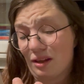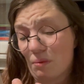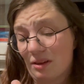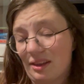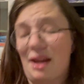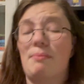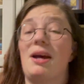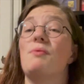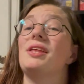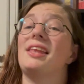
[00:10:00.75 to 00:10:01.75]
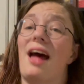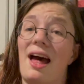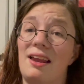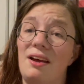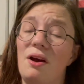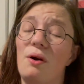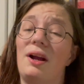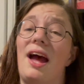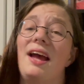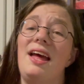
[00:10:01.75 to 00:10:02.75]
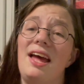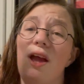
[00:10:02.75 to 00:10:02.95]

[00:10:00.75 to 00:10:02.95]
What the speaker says: the one thing, but it was sad, okay?